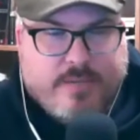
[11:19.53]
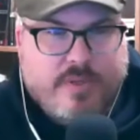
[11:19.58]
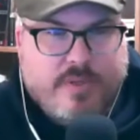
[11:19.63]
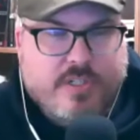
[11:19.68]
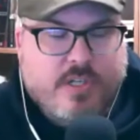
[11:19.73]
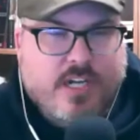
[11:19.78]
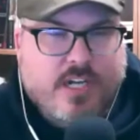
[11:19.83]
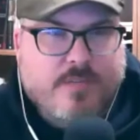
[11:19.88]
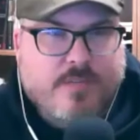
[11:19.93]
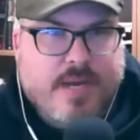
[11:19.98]
We
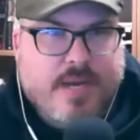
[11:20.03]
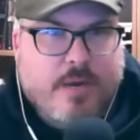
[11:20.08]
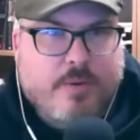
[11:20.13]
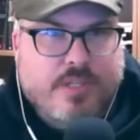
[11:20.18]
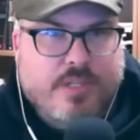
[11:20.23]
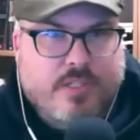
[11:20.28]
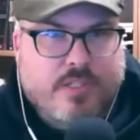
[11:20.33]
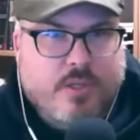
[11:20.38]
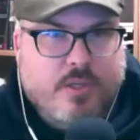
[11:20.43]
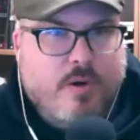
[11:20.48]
talked about
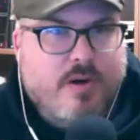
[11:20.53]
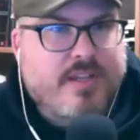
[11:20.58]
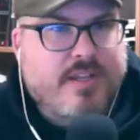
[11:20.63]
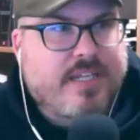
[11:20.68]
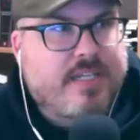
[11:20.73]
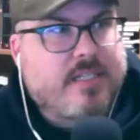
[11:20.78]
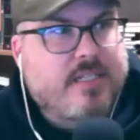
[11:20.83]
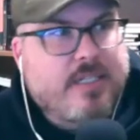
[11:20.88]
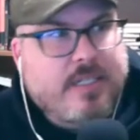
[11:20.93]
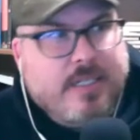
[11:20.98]
with the Torah
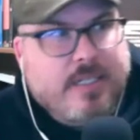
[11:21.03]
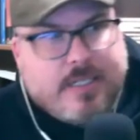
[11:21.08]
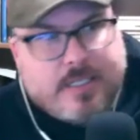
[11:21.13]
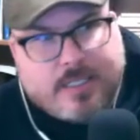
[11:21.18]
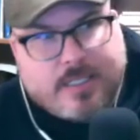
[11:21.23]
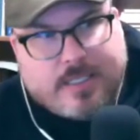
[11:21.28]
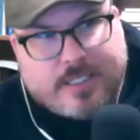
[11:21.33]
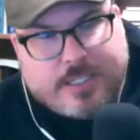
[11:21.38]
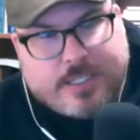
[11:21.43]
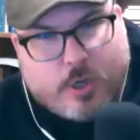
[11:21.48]
that,
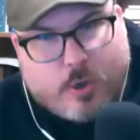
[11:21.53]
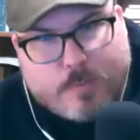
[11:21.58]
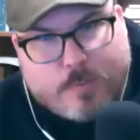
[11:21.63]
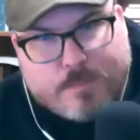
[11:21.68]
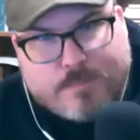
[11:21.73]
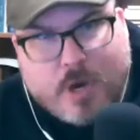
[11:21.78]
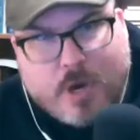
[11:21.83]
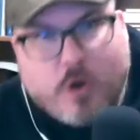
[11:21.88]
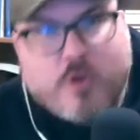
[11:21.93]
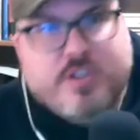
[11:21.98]

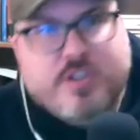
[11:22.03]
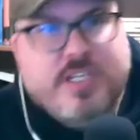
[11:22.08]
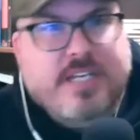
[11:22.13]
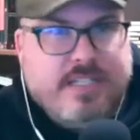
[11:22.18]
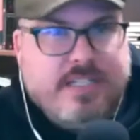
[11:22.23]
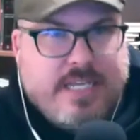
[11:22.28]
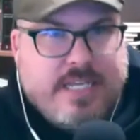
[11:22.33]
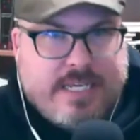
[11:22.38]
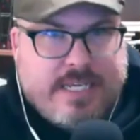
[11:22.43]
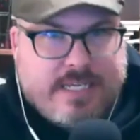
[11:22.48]

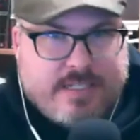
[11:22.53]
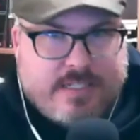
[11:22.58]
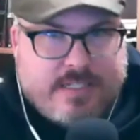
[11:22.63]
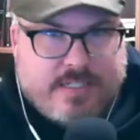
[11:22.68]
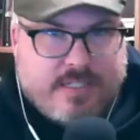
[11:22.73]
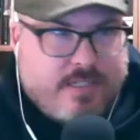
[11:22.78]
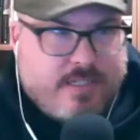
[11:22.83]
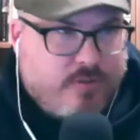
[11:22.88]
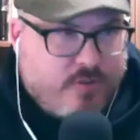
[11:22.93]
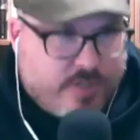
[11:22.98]
Moses is